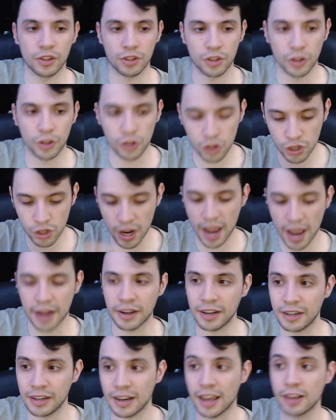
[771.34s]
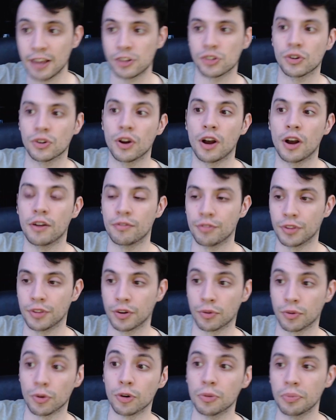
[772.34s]
chatty nature of the
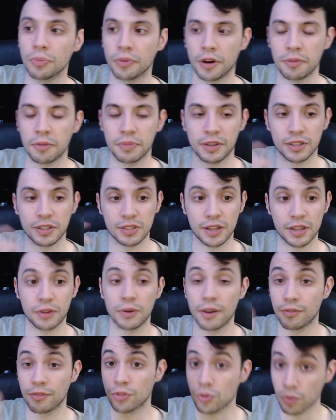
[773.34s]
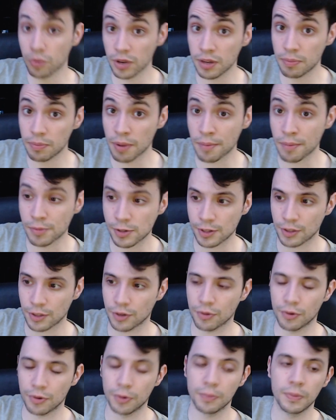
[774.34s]
group, right? Because now you have three members of the
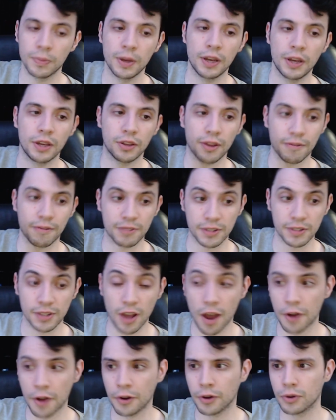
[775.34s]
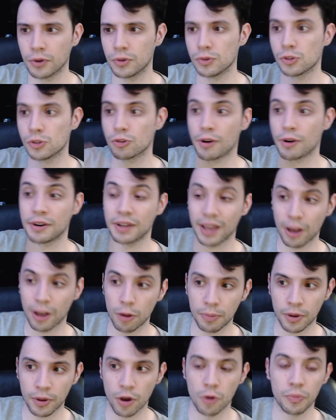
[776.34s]
group. You have Tadano, who's trying to
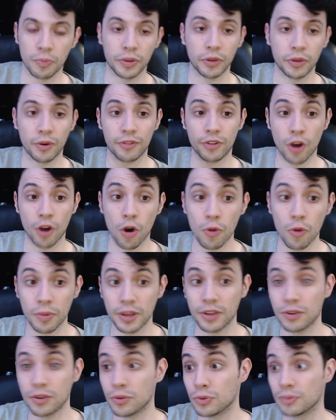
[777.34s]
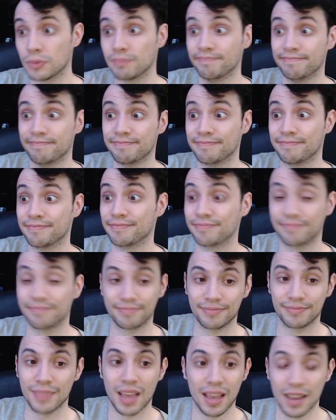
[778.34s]
help Komi. You have Komi, who
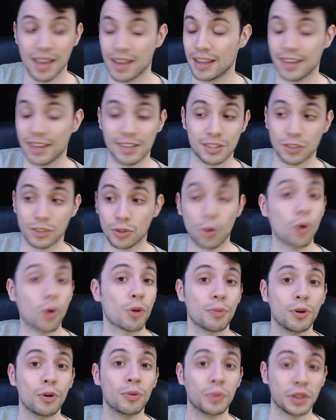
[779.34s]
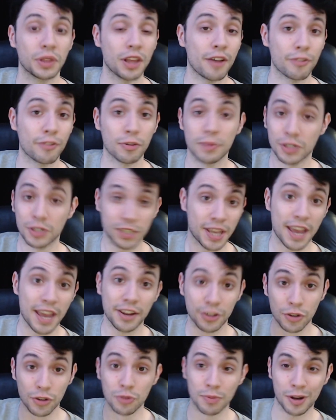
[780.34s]
is adorable and we love her, but she
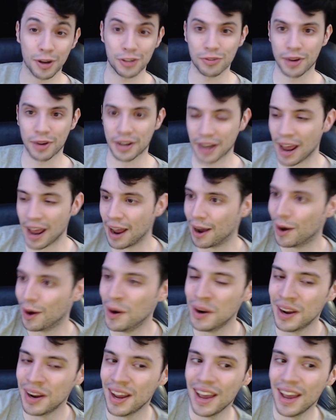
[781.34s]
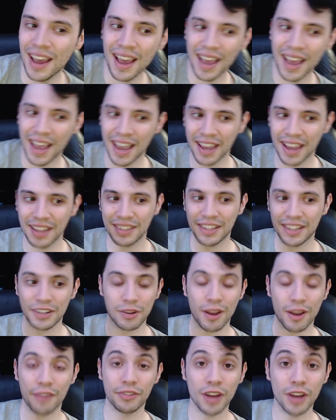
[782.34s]
can't do much right now. And then
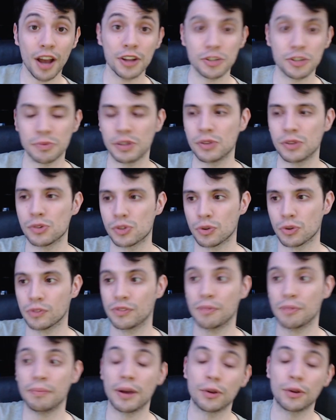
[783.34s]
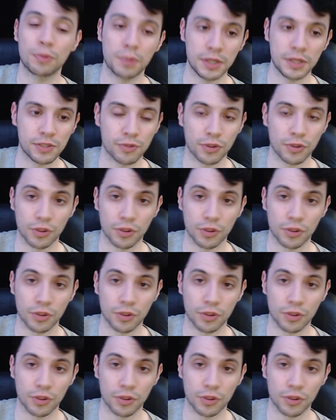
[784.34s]
you have Najimi, who's sort of the mouthpiece for the